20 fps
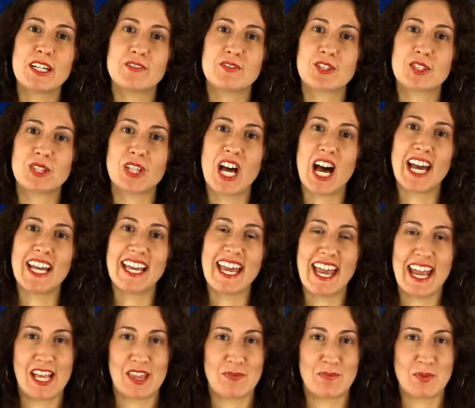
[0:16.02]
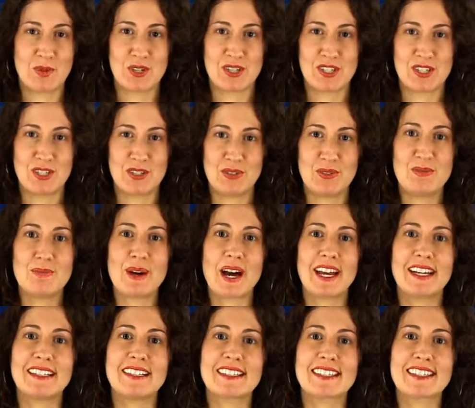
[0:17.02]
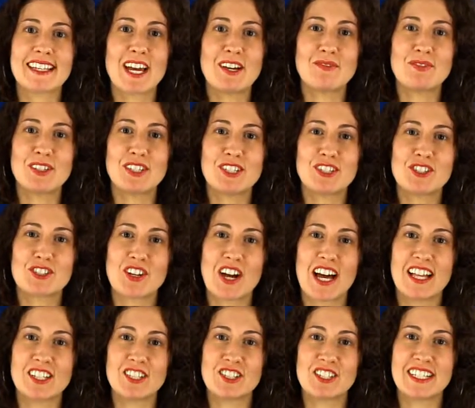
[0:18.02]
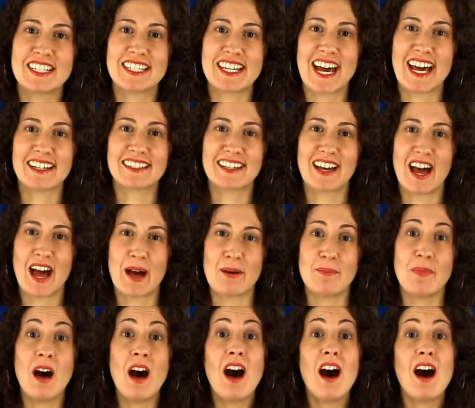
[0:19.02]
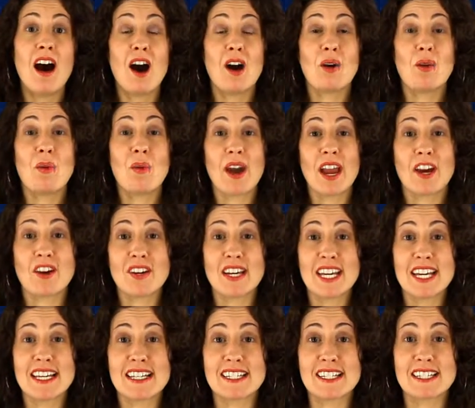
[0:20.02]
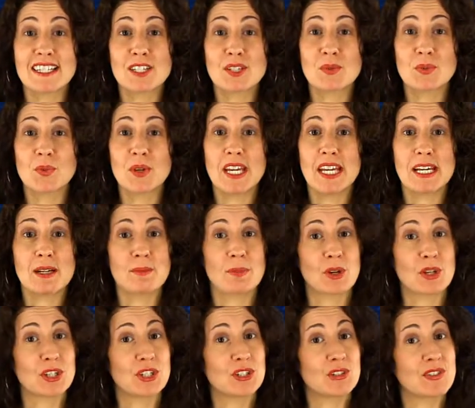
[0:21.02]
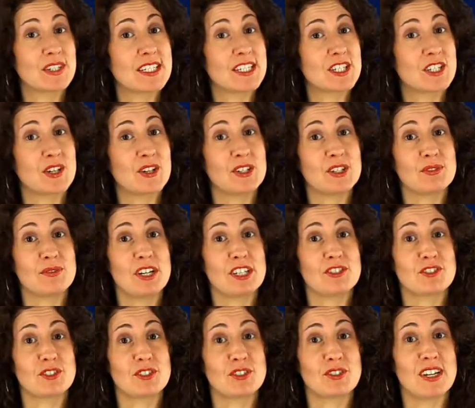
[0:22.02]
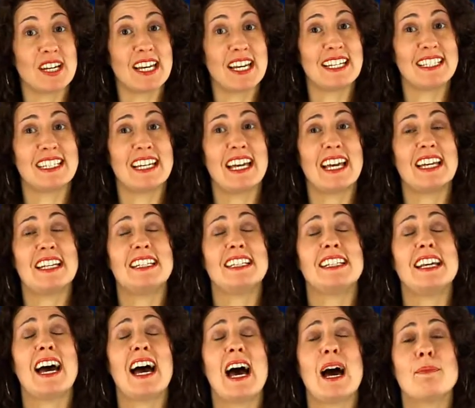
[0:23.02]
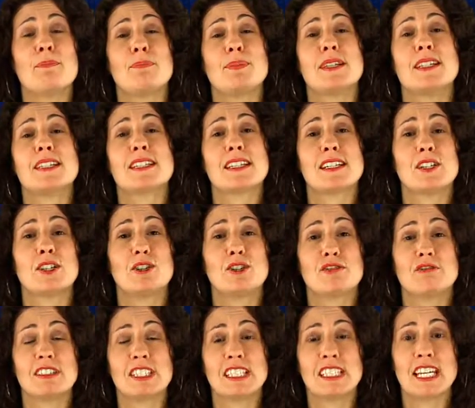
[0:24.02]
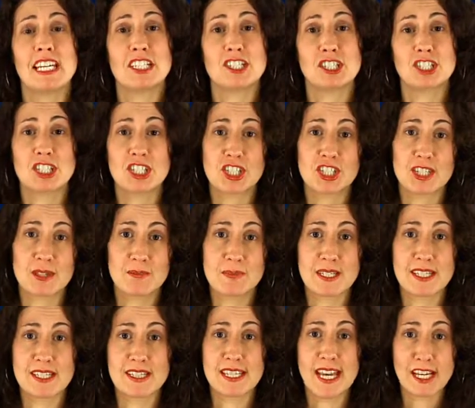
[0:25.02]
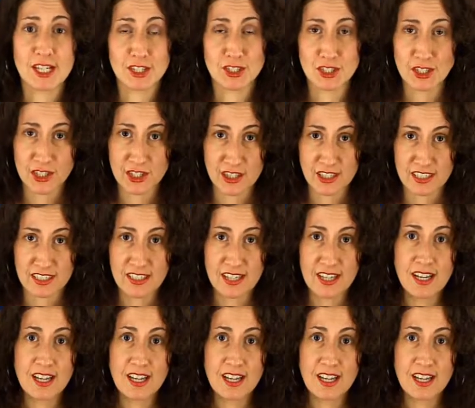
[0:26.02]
of July 8th, brought to you by InsightfulAstrology.com. Aquarius, this week Mercury is turning retrograde and it happens in your relationship sector.